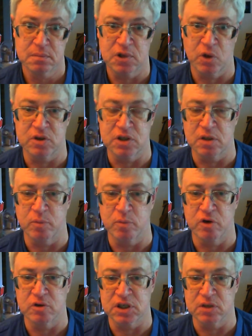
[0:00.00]
going to the
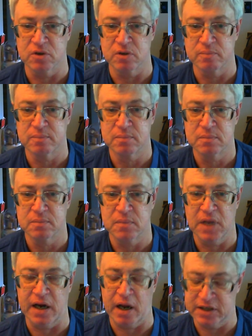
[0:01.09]
emergency room,
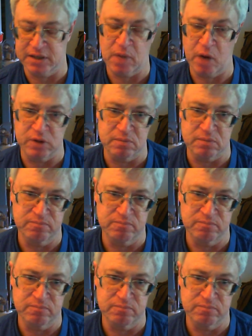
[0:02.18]
and I would